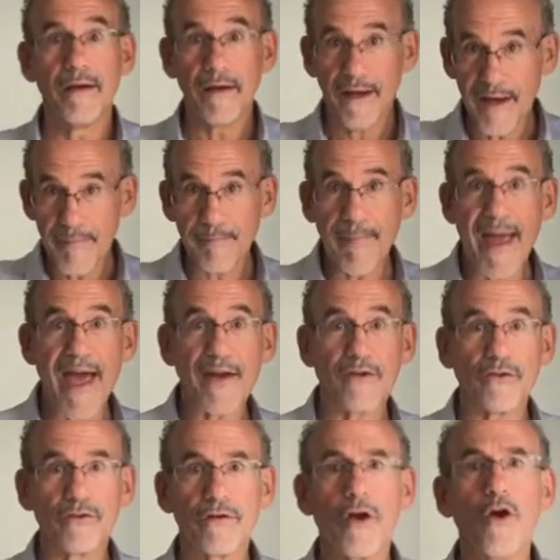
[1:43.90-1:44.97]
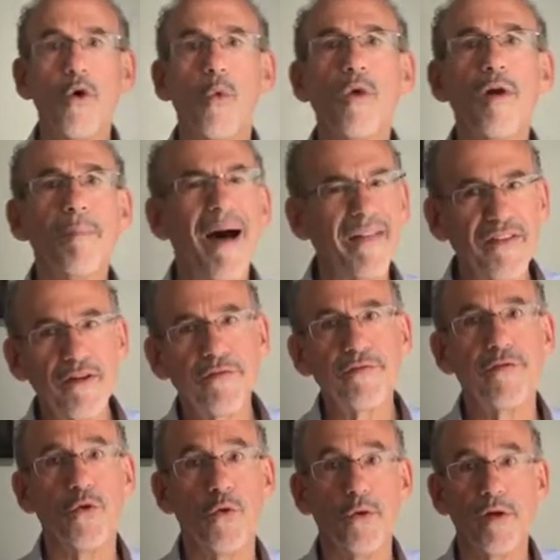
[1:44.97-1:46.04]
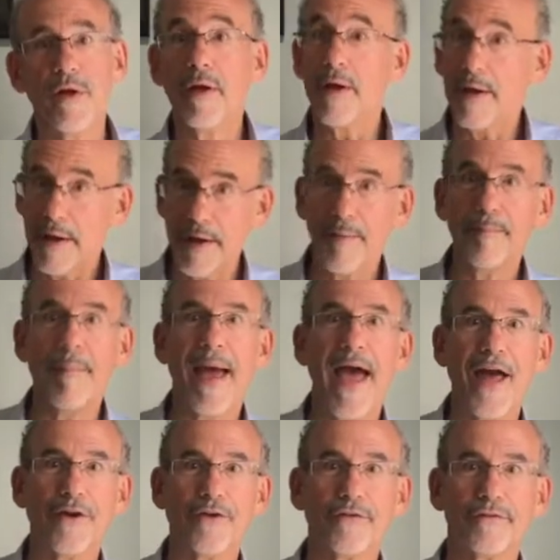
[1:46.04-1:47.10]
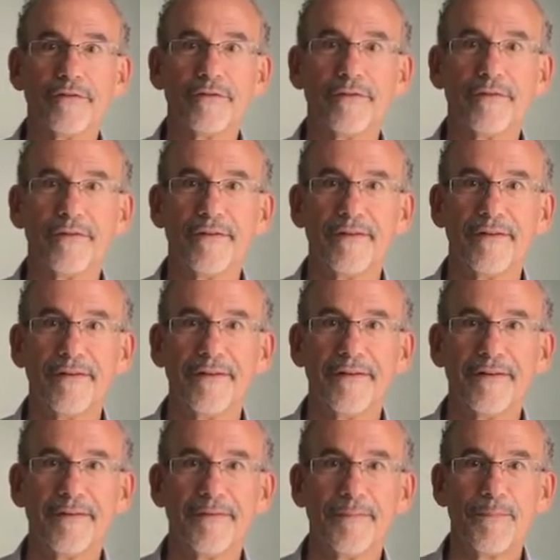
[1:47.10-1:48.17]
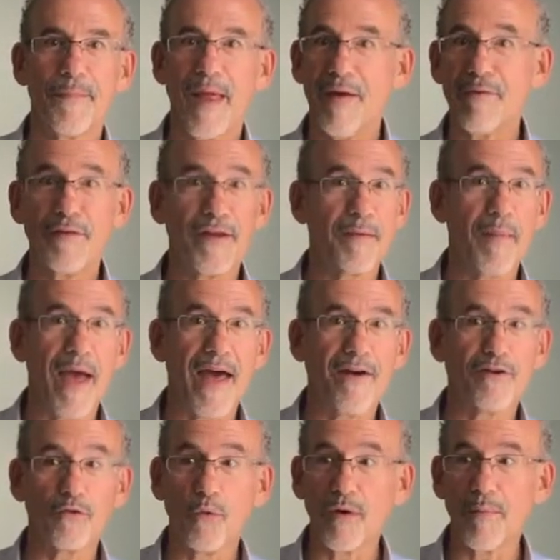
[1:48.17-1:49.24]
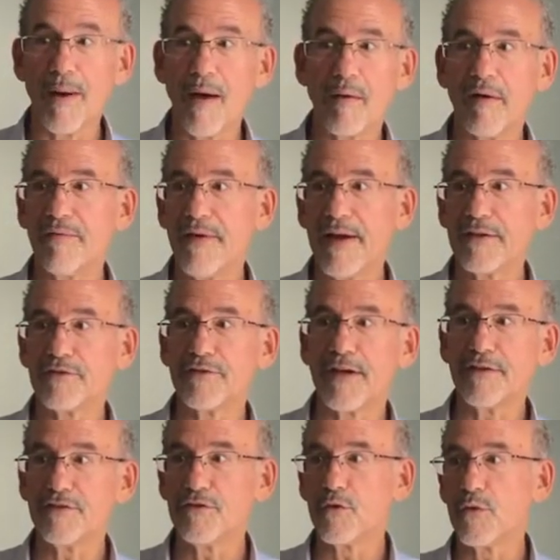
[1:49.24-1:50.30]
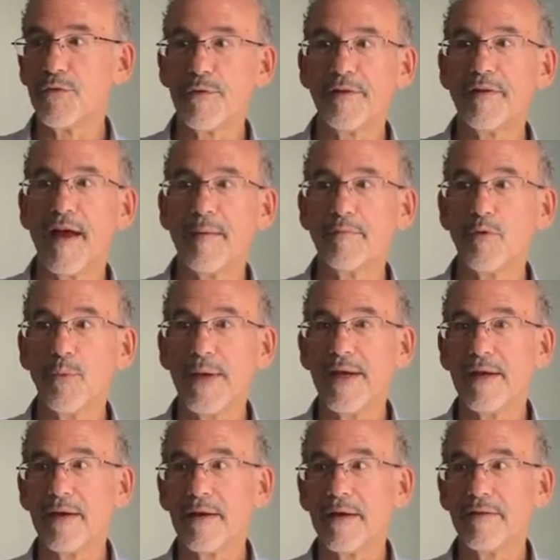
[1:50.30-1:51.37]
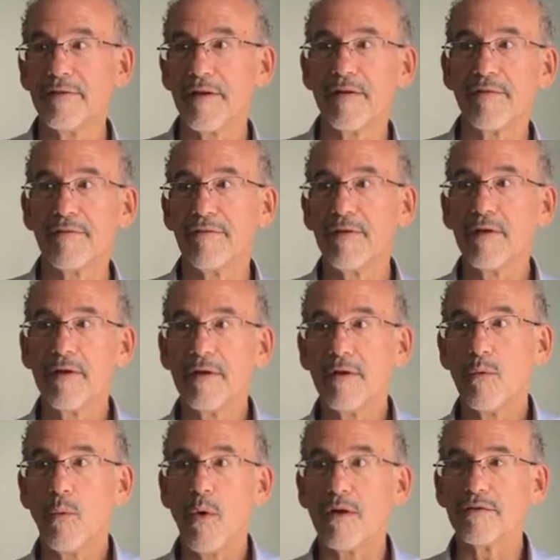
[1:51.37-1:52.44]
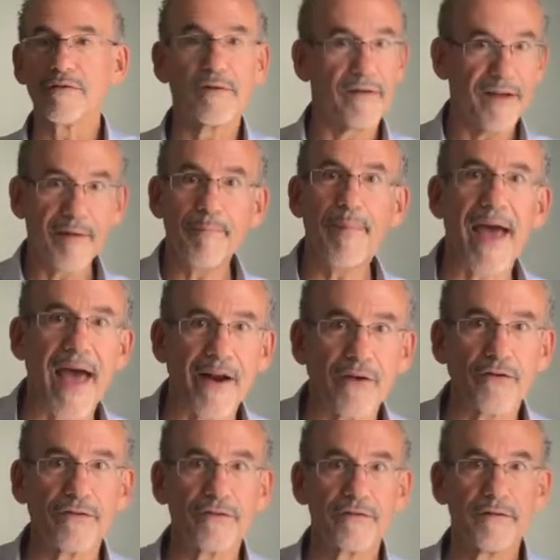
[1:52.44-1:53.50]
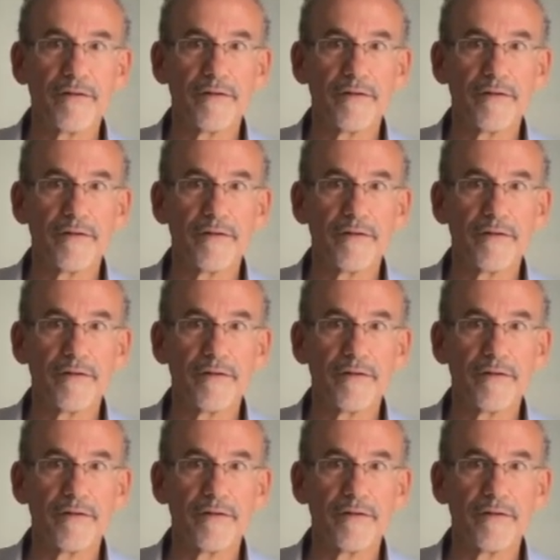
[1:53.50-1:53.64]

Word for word: It matters. What about this food? It matters. Everything matters. What about if I exercise two or three times a week instead of once? It matters.